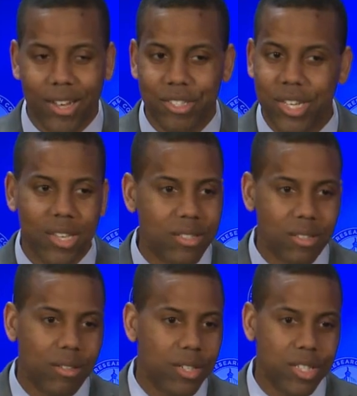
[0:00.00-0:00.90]
Just
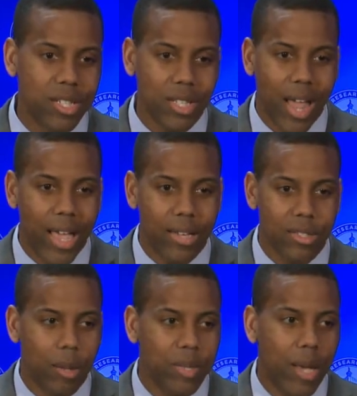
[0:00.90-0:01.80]
like
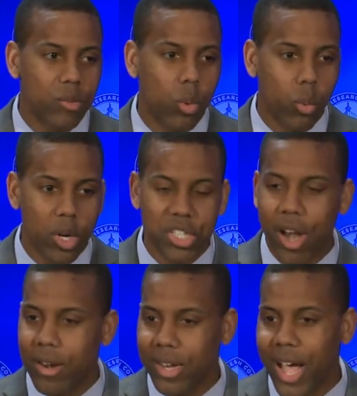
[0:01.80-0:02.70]
sometimes when we're
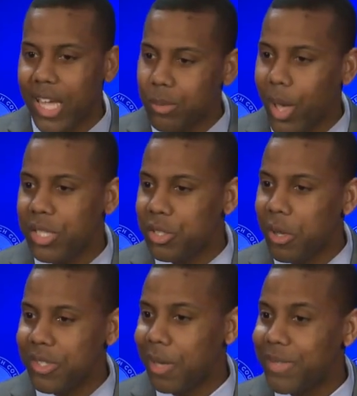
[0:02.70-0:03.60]
sharing the gospel, as you
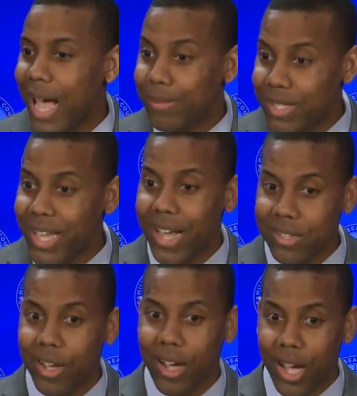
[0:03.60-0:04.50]
know, sometimes it
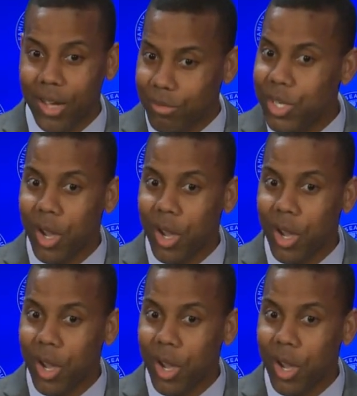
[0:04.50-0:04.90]
takes a